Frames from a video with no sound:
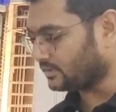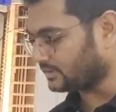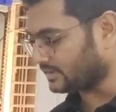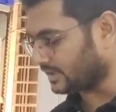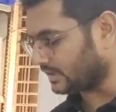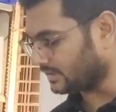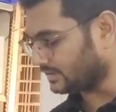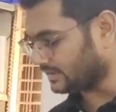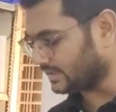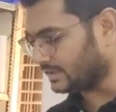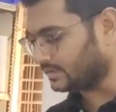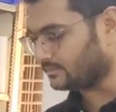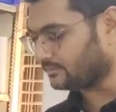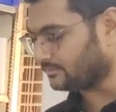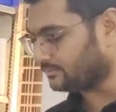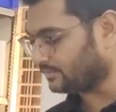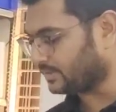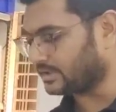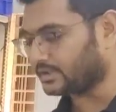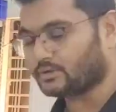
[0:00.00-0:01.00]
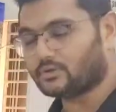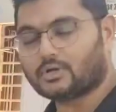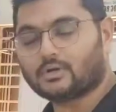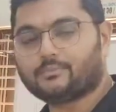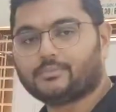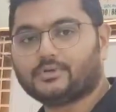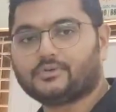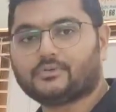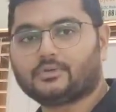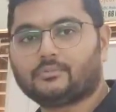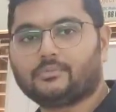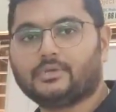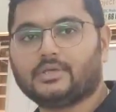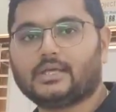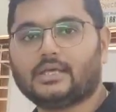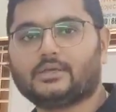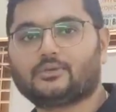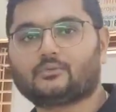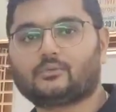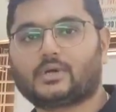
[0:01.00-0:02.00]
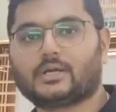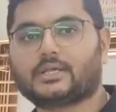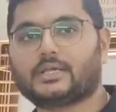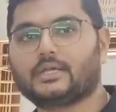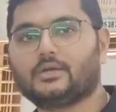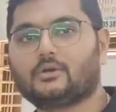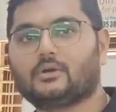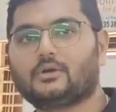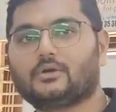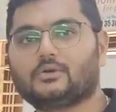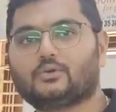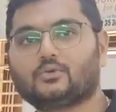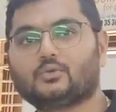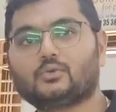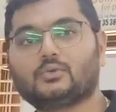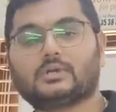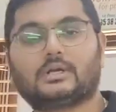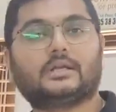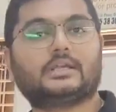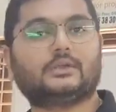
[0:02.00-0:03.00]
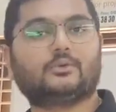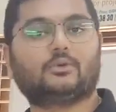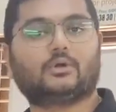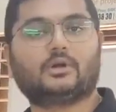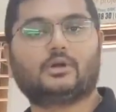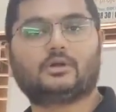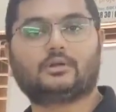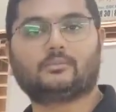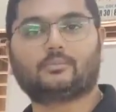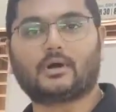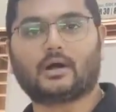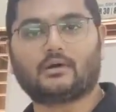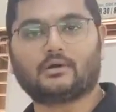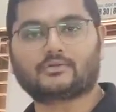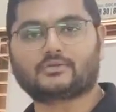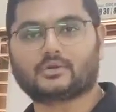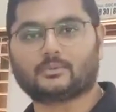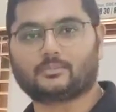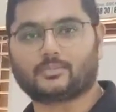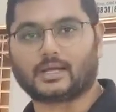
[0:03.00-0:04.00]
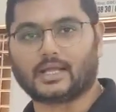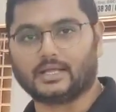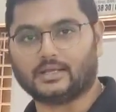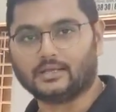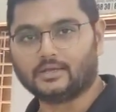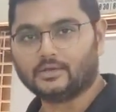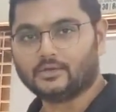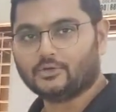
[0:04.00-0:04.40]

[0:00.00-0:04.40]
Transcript: on that particular PCBA is working on 230-volt power supply,